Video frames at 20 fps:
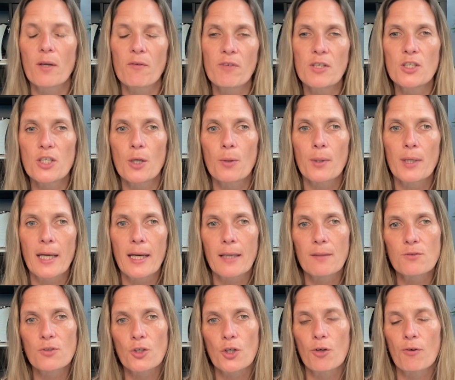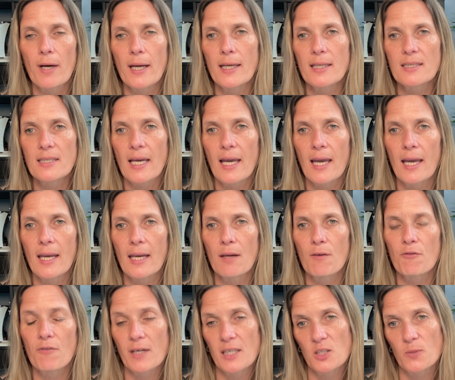video on how to create a
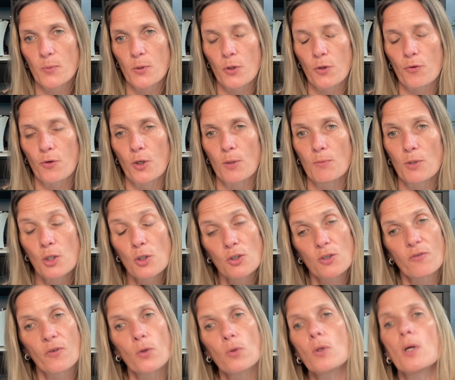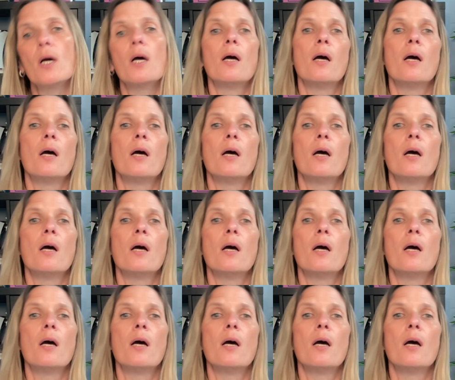Facebook group useful.